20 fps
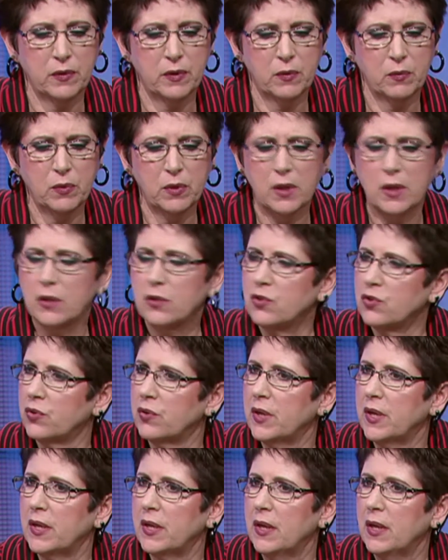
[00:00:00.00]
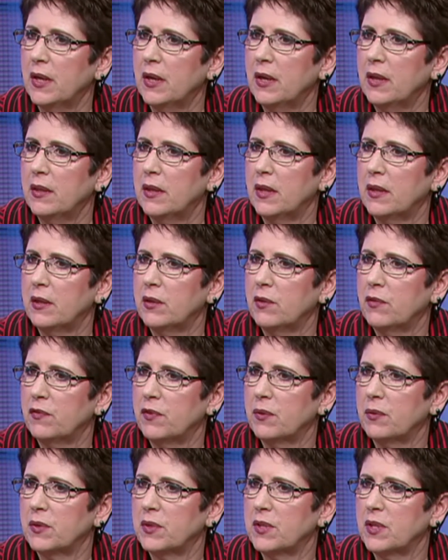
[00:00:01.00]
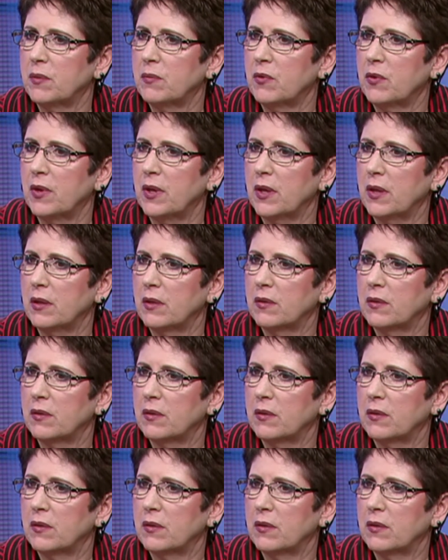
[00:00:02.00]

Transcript: And I really enjoyed that interview with Timmerie.